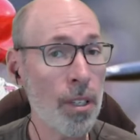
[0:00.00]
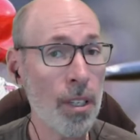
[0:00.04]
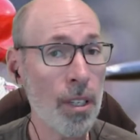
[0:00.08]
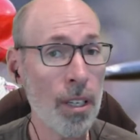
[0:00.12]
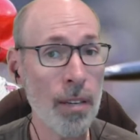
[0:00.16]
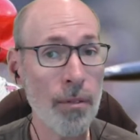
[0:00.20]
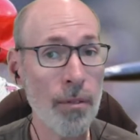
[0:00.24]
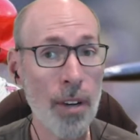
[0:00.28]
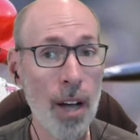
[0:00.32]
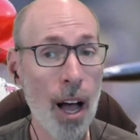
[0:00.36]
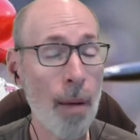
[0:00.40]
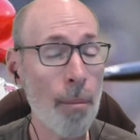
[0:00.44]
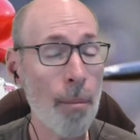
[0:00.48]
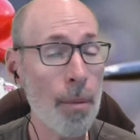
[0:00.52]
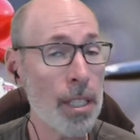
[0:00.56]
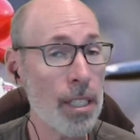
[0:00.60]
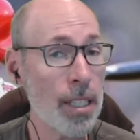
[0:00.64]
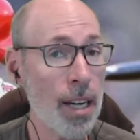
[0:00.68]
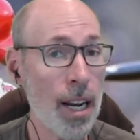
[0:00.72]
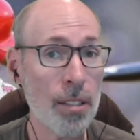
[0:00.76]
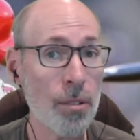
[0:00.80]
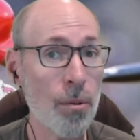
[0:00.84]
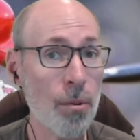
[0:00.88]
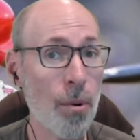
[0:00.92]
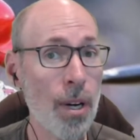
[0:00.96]
leave comments
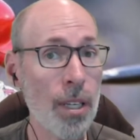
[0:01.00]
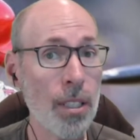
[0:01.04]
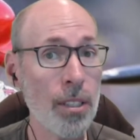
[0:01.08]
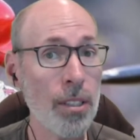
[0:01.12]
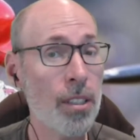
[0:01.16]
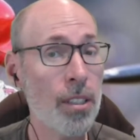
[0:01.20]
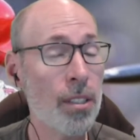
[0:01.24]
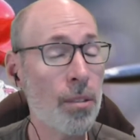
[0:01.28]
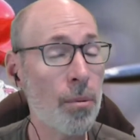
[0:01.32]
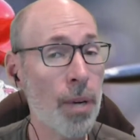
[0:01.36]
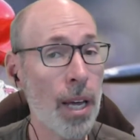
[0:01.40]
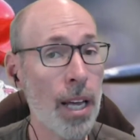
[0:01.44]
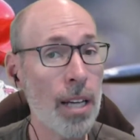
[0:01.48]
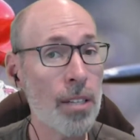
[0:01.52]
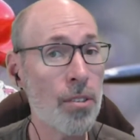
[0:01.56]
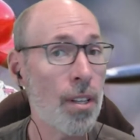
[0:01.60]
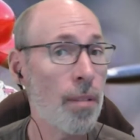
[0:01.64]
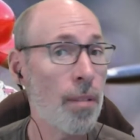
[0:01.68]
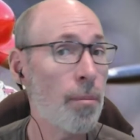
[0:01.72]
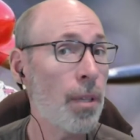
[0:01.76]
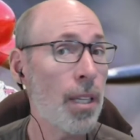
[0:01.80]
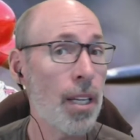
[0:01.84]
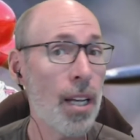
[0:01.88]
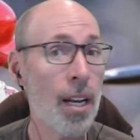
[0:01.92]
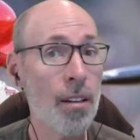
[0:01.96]
and ask questions, and we answer
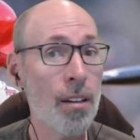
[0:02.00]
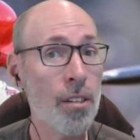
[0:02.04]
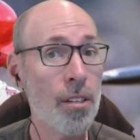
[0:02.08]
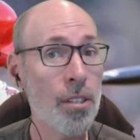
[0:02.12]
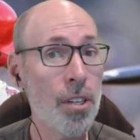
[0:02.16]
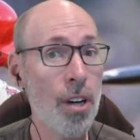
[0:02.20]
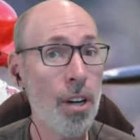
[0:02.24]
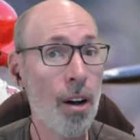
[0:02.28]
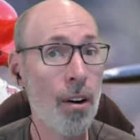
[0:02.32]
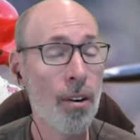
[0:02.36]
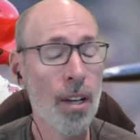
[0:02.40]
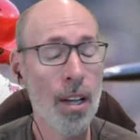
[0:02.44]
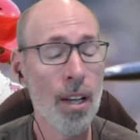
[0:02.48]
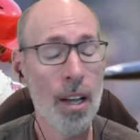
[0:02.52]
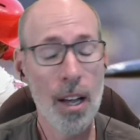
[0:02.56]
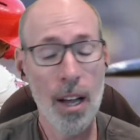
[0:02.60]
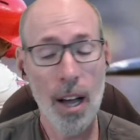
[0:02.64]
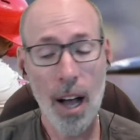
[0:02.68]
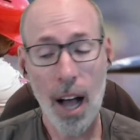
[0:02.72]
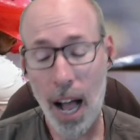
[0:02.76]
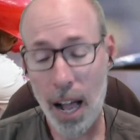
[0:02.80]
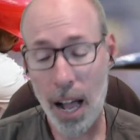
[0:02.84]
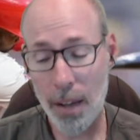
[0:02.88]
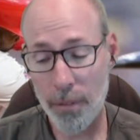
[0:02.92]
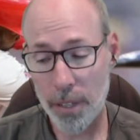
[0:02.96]
them at the end of the show.
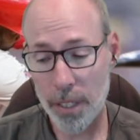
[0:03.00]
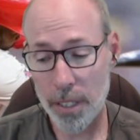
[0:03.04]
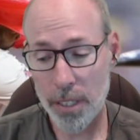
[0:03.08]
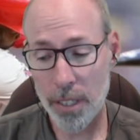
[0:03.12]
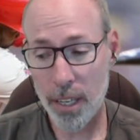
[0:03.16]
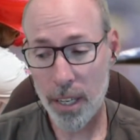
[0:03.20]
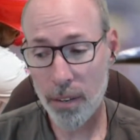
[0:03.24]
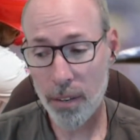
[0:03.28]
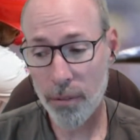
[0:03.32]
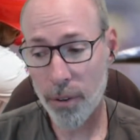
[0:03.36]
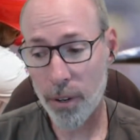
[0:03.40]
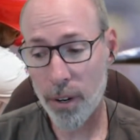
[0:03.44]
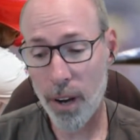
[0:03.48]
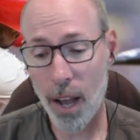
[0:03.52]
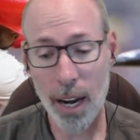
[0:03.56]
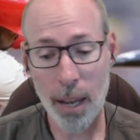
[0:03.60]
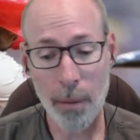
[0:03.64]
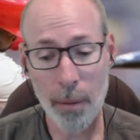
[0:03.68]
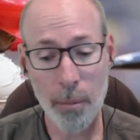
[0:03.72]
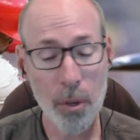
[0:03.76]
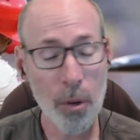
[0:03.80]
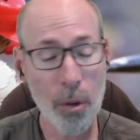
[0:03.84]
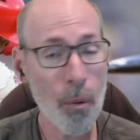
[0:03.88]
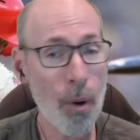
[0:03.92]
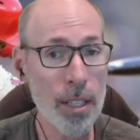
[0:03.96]
Obviously, if you're not
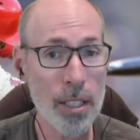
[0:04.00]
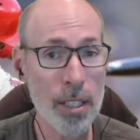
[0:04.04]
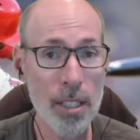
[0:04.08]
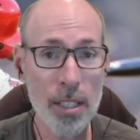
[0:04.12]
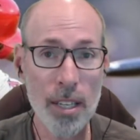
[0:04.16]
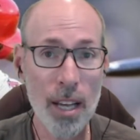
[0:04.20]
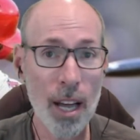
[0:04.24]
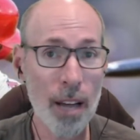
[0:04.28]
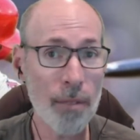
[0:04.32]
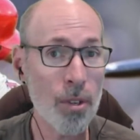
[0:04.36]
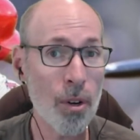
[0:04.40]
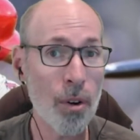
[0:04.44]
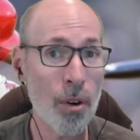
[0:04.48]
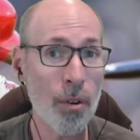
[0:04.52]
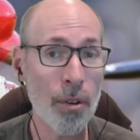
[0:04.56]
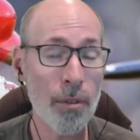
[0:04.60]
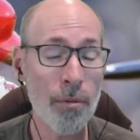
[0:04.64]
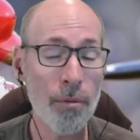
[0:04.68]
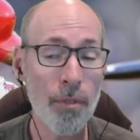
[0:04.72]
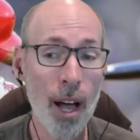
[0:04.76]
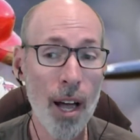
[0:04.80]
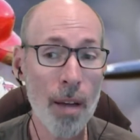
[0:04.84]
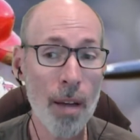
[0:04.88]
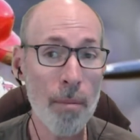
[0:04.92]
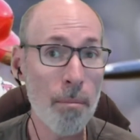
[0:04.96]
able to watch us live, totally
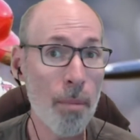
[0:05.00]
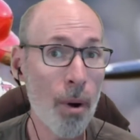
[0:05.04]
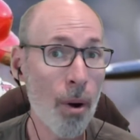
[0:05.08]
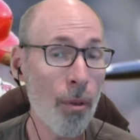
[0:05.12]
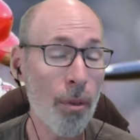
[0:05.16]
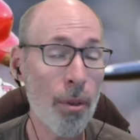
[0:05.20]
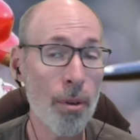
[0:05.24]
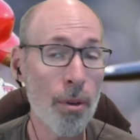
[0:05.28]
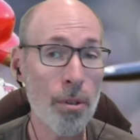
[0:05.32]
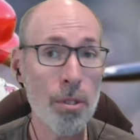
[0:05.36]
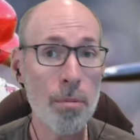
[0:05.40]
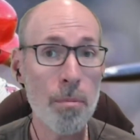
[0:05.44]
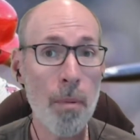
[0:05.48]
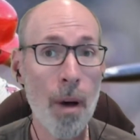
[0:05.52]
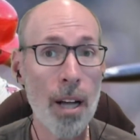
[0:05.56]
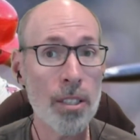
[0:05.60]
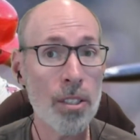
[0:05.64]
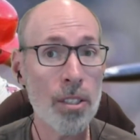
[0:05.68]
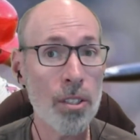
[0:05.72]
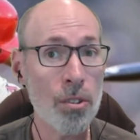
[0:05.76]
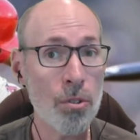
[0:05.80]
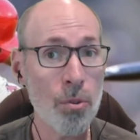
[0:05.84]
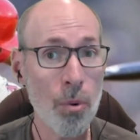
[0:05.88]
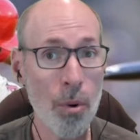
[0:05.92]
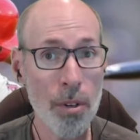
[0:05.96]
fine. Both of those
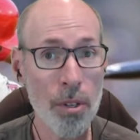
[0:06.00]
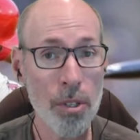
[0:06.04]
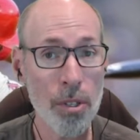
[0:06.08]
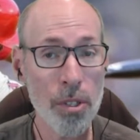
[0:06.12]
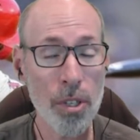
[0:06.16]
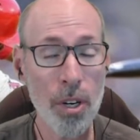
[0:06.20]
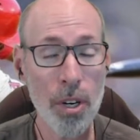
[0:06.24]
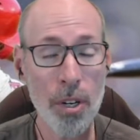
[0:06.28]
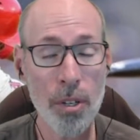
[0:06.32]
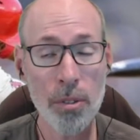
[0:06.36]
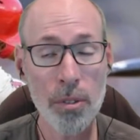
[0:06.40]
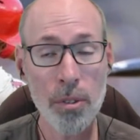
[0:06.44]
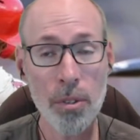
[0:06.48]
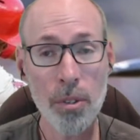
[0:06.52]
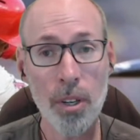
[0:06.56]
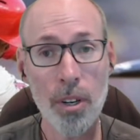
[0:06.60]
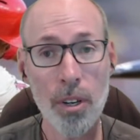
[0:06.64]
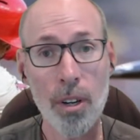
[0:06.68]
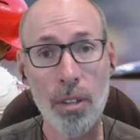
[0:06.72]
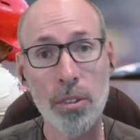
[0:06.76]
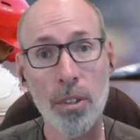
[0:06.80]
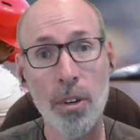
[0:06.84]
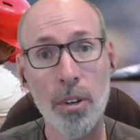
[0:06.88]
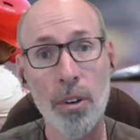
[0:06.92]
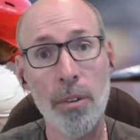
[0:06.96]
spots store the shows. You can
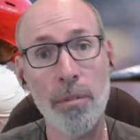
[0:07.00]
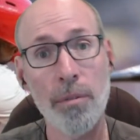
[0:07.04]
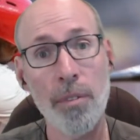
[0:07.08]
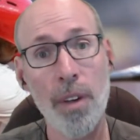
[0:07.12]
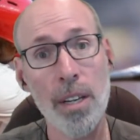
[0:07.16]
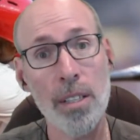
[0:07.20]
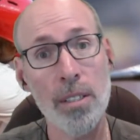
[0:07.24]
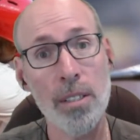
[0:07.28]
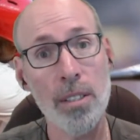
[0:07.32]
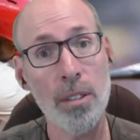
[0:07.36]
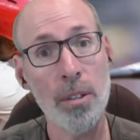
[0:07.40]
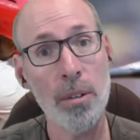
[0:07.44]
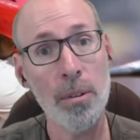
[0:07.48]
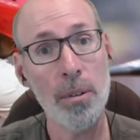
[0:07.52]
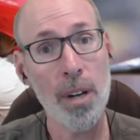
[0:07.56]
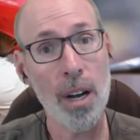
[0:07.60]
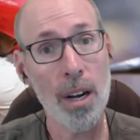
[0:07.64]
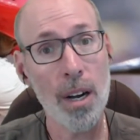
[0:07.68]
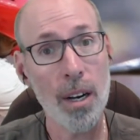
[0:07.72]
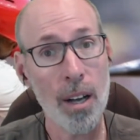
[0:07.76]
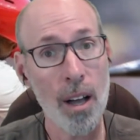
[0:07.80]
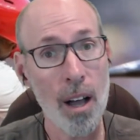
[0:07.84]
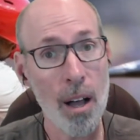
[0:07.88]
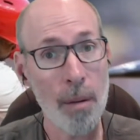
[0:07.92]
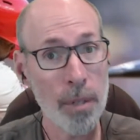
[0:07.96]
also go to
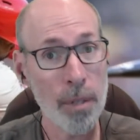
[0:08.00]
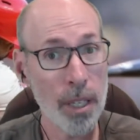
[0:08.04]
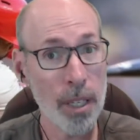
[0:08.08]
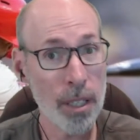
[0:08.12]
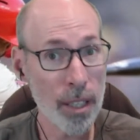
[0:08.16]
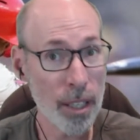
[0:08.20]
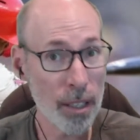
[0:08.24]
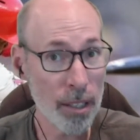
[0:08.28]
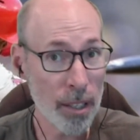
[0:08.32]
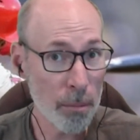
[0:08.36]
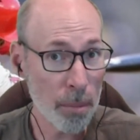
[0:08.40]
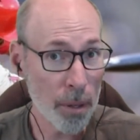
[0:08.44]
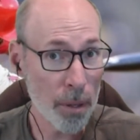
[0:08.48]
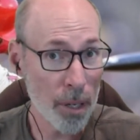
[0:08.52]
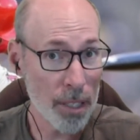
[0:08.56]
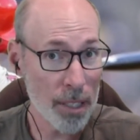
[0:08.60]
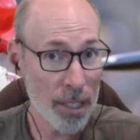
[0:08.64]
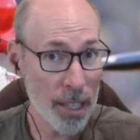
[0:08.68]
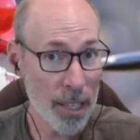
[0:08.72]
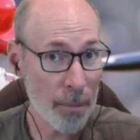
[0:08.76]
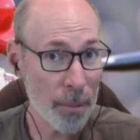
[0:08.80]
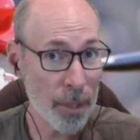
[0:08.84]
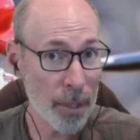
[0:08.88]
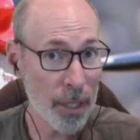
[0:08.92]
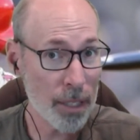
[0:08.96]
FantasyGuru.com, click the Elite Plus
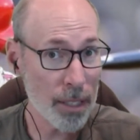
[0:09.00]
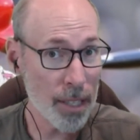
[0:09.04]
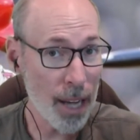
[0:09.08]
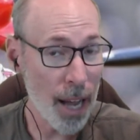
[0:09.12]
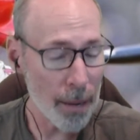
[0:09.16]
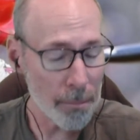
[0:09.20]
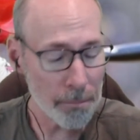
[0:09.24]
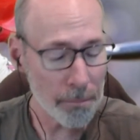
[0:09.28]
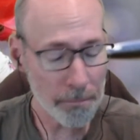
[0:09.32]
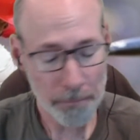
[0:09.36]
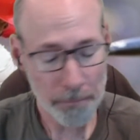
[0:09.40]
tab at the top,